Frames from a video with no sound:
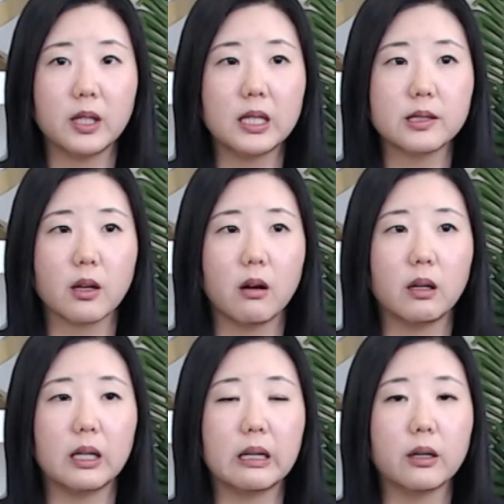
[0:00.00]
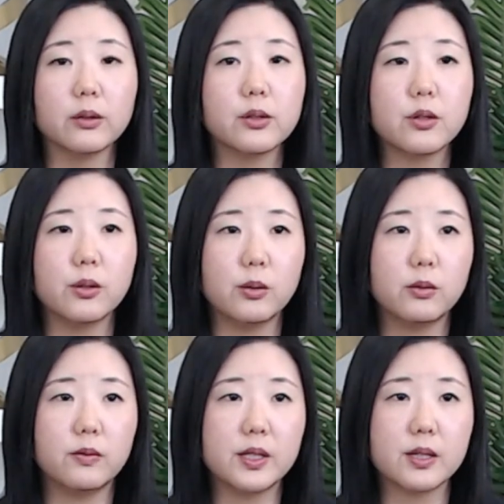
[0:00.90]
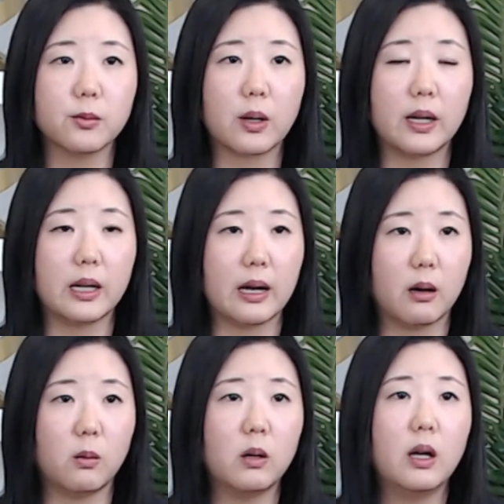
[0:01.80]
He's on an L2 visa right now